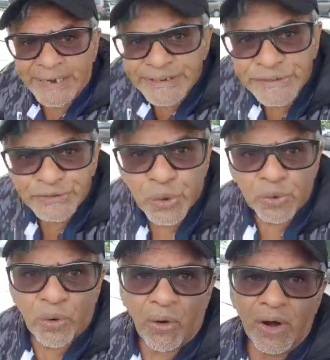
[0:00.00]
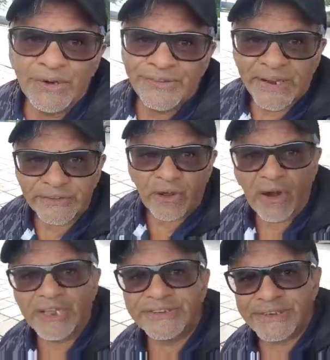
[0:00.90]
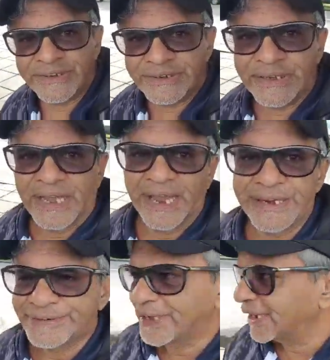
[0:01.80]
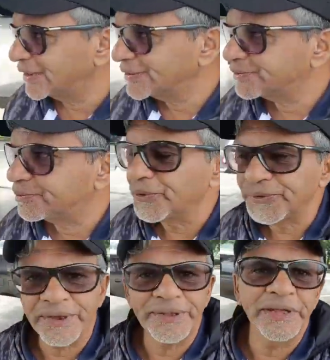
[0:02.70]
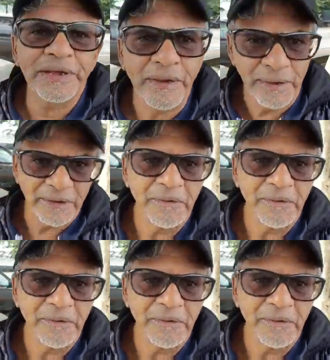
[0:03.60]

this so-called technology and science put together